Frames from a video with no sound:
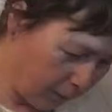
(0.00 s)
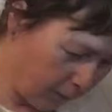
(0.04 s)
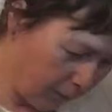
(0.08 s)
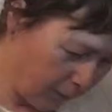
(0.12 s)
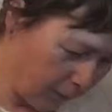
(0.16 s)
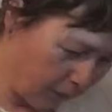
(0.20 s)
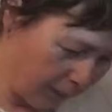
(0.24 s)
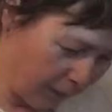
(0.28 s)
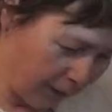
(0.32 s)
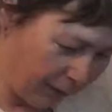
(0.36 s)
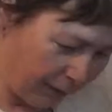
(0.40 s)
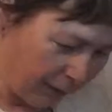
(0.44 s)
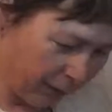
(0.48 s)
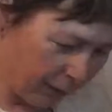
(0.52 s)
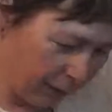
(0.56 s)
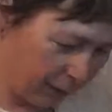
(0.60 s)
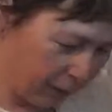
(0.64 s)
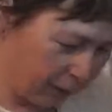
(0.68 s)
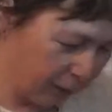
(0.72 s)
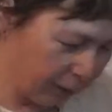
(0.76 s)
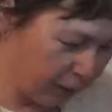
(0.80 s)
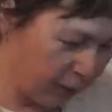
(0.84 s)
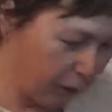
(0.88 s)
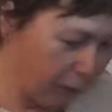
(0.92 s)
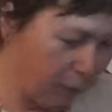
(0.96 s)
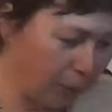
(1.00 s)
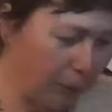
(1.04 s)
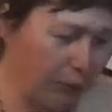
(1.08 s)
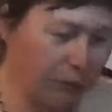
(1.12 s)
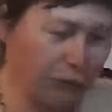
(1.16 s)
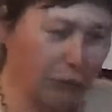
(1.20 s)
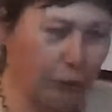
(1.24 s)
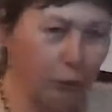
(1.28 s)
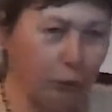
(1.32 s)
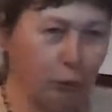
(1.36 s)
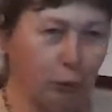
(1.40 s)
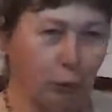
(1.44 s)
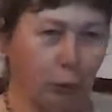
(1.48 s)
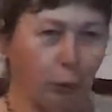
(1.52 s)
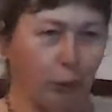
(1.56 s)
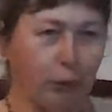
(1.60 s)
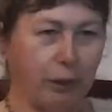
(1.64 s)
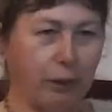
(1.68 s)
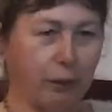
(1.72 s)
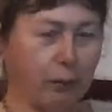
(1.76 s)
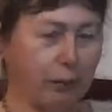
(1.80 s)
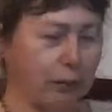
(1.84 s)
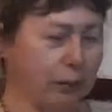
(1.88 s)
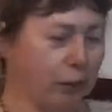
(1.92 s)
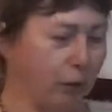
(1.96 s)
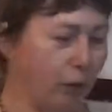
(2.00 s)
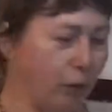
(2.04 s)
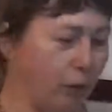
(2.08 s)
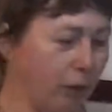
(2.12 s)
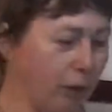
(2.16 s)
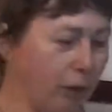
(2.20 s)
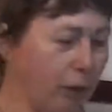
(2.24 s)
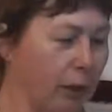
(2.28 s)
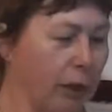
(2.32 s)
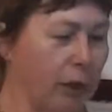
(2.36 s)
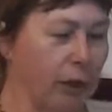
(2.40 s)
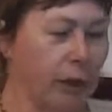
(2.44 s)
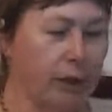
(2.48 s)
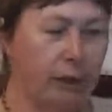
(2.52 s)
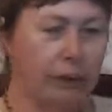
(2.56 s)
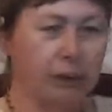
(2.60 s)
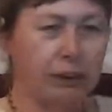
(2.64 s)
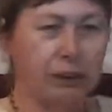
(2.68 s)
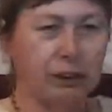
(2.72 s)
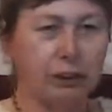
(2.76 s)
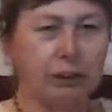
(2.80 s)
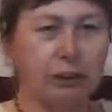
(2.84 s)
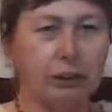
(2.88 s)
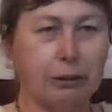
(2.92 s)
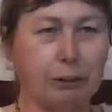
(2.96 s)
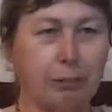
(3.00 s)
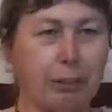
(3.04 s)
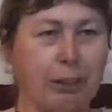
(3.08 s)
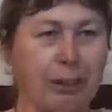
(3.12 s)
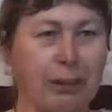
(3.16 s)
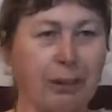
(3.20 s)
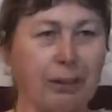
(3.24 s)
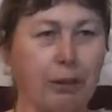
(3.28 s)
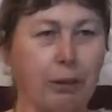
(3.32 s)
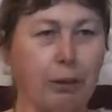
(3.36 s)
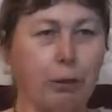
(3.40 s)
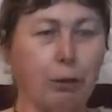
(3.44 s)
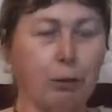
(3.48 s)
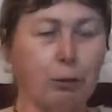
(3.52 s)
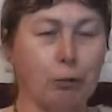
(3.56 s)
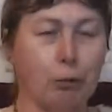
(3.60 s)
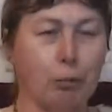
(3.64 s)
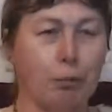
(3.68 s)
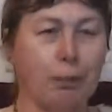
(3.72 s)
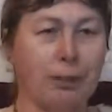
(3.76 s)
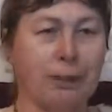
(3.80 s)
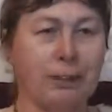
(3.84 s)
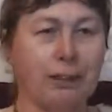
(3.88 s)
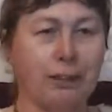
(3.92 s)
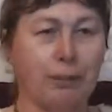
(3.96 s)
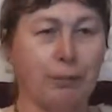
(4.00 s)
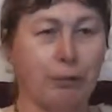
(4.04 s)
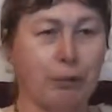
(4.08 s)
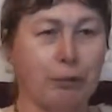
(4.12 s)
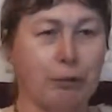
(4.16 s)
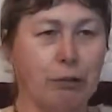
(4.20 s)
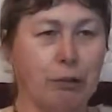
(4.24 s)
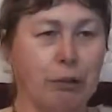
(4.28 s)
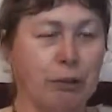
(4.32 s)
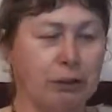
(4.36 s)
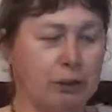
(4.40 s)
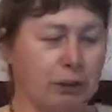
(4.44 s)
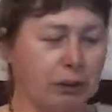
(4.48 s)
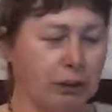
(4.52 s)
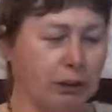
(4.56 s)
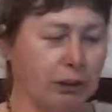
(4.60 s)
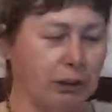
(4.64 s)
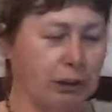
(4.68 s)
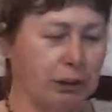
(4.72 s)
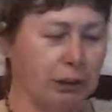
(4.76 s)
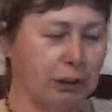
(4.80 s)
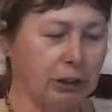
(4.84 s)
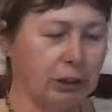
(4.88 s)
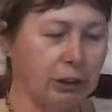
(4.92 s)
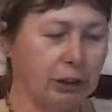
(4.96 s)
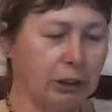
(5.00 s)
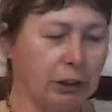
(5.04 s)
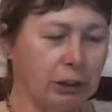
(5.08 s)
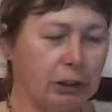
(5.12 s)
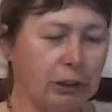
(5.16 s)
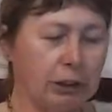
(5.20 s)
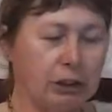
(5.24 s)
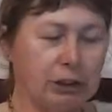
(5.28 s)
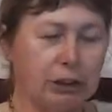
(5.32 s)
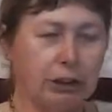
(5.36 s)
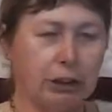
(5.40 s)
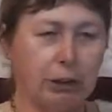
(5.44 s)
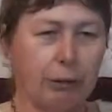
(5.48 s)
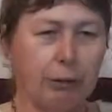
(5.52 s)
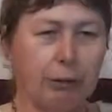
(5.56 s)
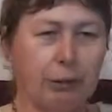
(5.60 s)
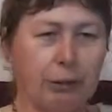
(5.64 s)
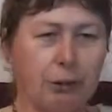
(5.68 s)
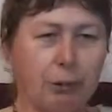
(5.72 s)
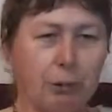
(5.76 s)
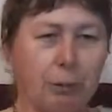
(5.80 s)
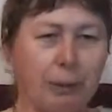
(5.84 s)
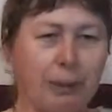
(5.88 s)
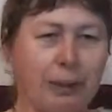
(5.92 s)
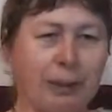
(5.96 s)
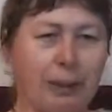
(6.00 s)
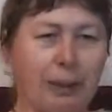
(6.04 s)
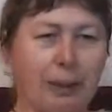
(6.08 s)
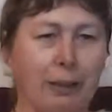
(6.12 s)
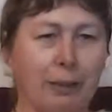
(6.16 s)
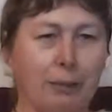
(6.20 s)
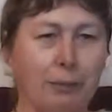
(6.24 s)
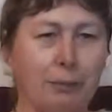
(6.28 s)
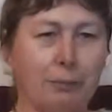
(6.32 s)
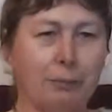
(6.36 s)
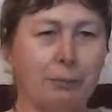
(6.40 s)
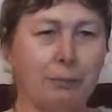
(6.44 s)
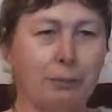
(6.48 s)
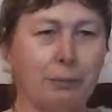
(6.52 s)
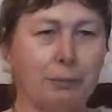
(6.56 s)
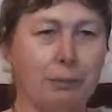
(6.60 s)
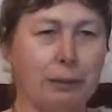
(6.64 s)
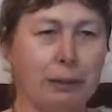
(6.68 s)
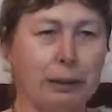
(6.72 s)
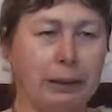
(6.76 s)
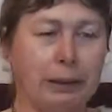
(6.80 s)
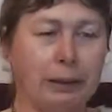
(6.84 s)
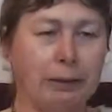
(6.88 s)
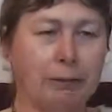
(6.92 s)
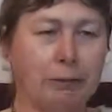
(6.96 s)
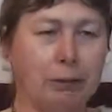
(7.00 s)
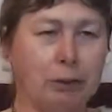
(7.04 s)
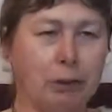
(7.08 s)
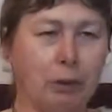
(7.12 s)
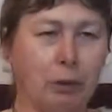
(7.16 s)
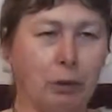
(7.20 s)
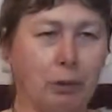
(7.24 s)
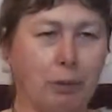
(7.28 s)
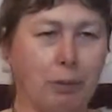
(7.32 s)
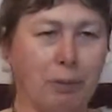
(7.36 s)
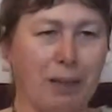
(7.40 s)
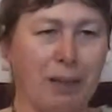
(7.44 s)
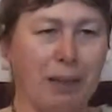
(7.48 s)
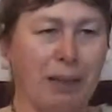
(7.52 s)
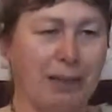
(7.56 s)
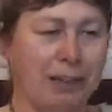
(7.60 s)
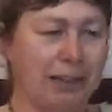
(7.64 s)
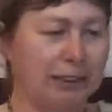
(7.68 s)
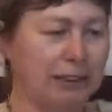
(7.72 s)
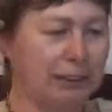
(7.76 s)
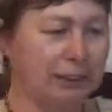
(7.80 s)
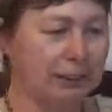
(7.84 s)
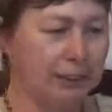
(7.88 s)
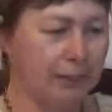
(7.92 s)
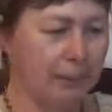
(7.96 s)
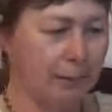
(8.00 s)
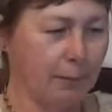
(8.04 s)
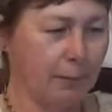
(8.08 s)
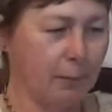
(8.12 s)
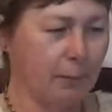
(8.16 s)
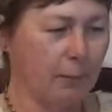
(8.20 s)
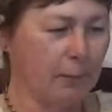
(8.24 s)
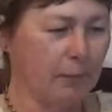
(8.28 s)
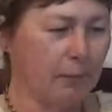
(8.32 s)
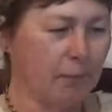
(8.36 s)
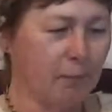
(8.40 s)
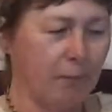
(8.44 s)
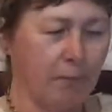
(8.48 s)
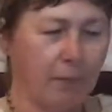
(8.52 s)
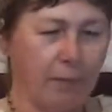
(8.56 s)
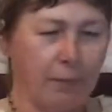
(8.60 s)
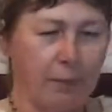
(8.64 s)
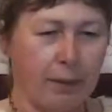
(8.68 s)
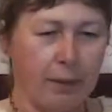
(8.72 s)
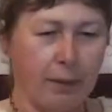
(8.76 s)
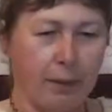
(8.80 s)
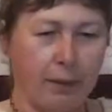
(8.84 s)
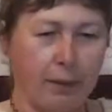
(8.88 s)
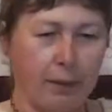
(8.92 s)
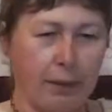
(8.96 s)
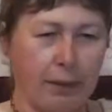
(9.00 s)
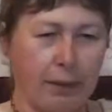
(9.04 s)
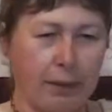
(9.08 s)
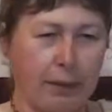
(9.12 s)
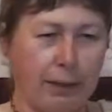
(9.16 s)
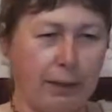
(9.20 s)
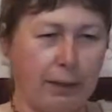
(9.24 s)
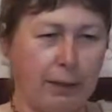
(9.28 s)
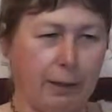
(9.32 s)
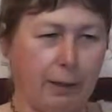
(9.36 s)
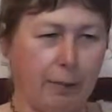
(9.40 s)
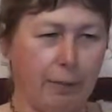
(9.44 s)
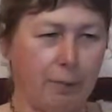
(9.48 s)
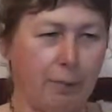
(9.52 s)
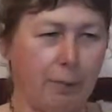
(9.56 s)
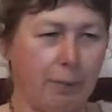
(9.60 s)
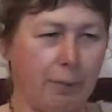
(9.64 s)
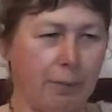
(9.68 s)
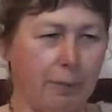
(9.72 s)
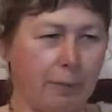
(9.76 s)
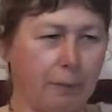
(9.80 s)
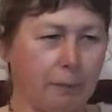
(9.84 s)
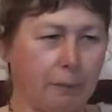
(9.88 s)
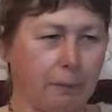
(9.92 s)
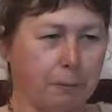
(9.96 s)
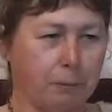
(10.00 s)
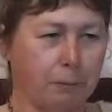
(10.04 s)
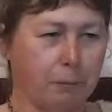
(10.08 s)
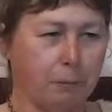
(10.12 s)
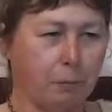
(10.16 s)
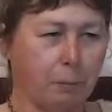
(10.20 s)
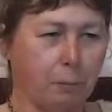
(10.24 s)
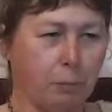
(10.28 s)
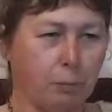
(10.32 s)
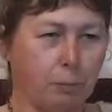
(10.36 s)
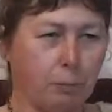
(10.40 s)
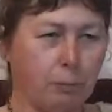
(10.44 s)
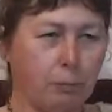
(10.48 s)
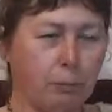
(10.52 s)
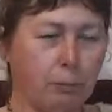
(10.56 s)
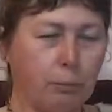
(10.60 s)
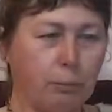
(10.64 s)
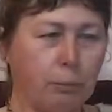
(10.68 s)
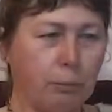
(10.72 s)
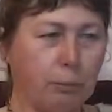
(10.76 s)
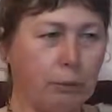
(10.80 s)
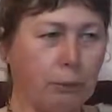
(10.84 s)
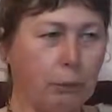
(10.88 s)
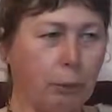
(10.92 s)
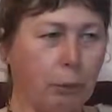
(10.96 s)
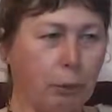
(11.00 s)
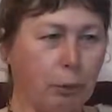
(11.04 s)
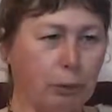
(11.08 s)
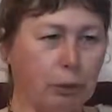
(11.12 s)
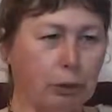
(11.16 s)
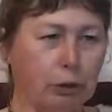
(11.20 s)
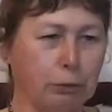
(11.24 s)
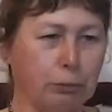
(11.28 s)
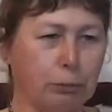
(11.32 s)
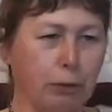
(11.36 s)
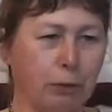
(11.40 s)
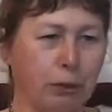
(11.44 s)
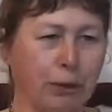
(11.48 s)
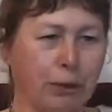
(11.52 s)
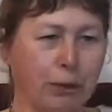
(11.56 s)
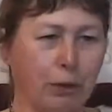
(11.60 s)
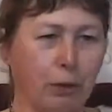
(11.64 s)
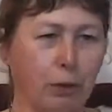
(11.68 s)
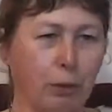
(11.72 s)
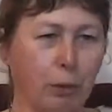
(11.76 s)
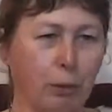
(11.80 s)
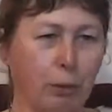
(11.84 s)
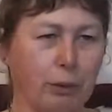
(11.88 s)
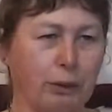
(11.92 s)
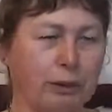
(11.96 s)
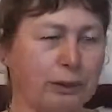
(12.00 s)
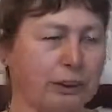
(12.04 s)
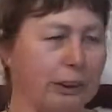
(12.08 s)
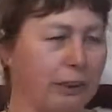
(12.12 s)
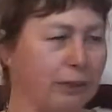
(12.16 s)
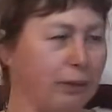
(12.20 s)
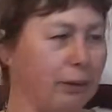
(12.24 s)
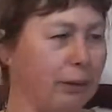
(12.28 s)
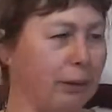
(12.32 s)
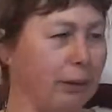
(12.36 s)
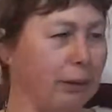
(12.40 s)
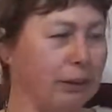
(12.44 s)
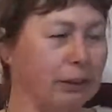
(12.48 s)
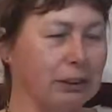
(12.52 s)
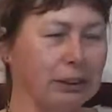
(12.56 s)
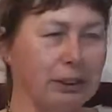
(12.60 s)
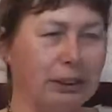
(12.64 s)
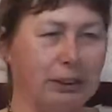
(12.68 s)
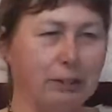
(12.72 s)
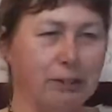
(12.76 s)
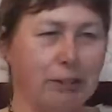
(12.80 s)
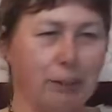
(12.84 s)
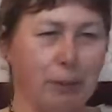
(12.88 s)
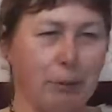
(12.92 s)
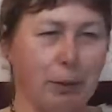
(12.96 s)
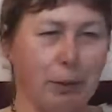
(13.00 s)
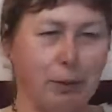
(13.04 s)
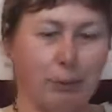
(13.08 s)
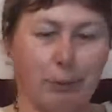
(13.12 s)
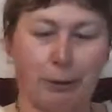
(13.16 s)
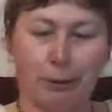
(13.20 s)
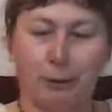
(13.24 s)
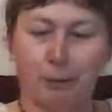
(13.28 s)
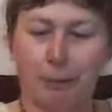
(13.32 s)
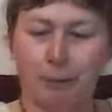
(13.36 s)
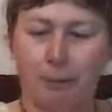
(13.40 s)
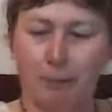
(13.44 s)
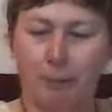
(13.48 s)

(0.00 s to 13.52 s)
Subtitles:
Right, so the person who's talking was gone. This is the main local repeater for Christchurch, so it's where, here it's called Marley's, and we'll just put out a call and see if anyone's there at the moment.